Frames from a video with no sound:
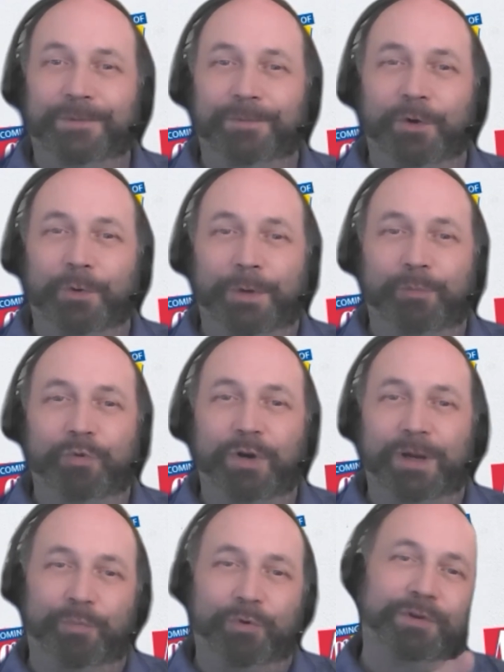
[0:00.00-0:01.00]
knowing
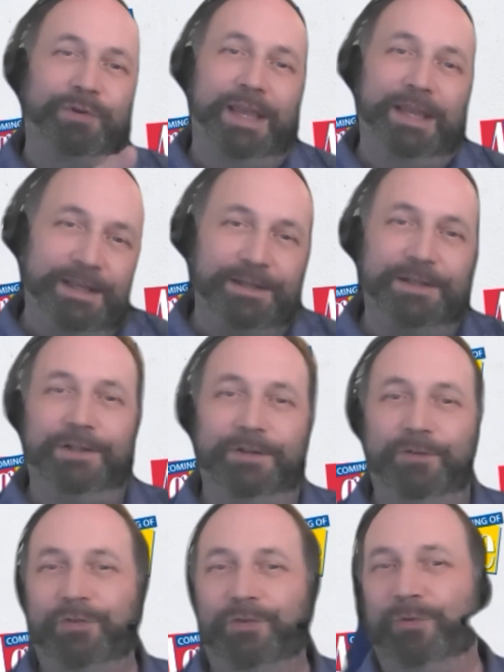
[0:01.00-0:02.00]
proper
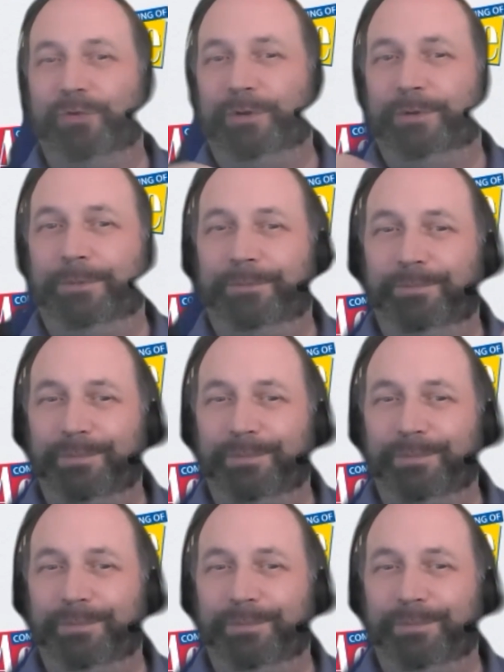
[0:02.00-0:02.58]
cadence or,